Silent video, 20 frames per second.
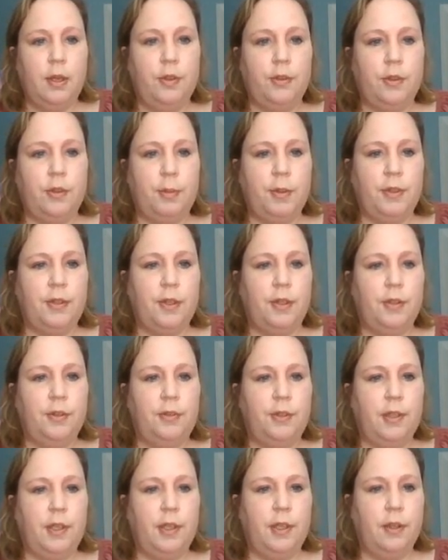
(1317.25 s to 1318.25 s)
Somebody say
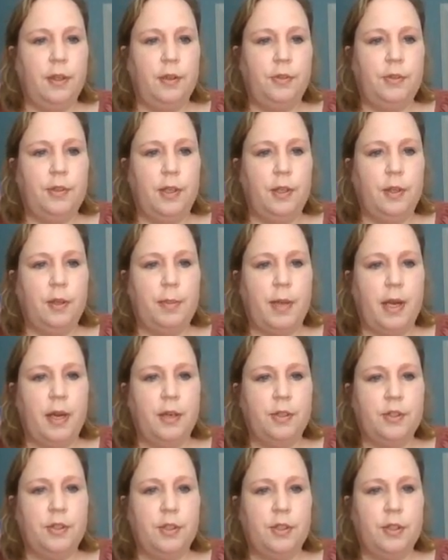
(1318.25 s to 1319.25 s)
seeing their
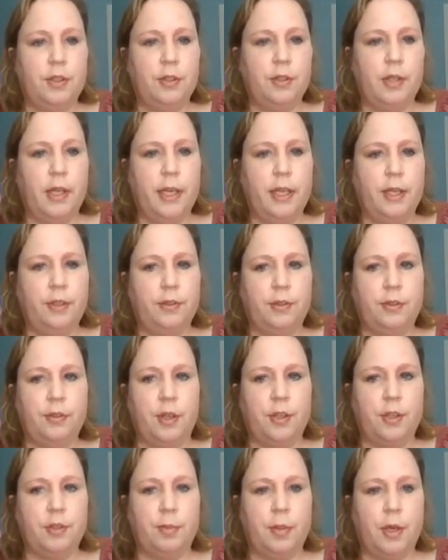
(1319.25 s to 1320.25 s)
parents in a new light. So
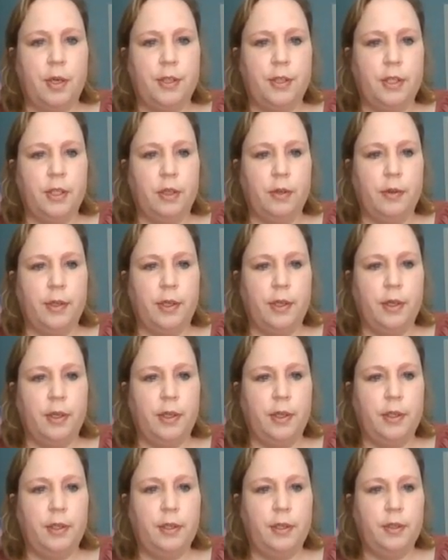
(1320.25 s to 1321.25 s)
lots of bonding going
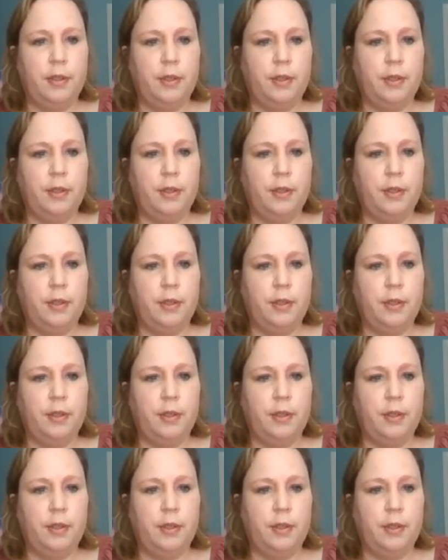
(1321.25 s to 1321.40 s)
on.